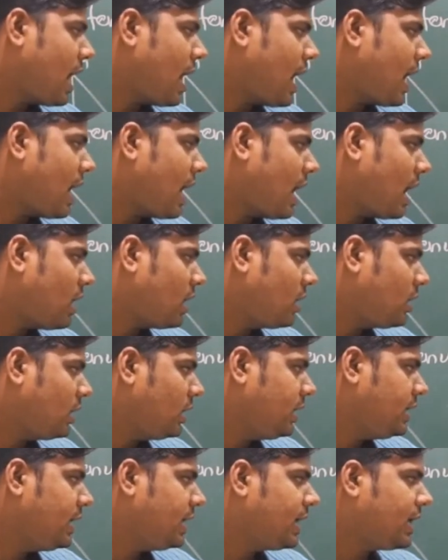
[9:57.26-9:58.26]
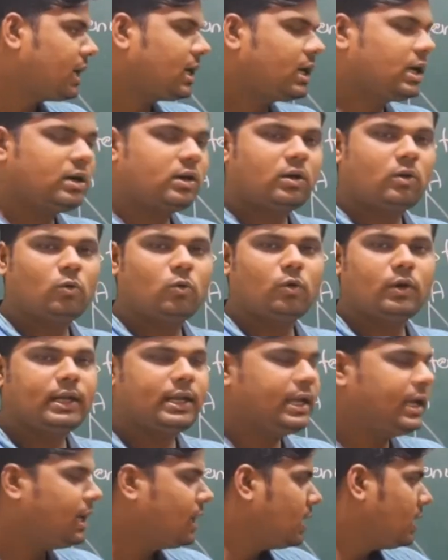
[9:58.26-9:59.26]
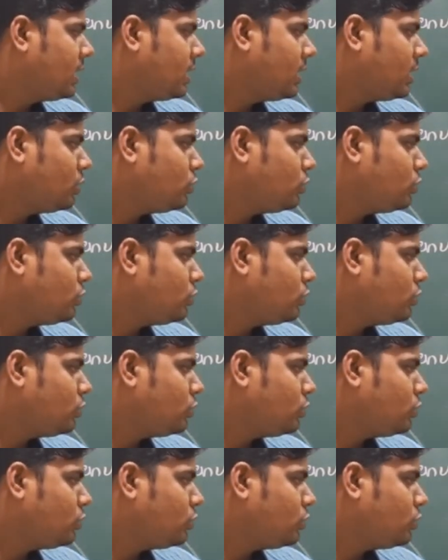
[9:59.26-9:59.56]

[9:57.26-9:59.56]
Here only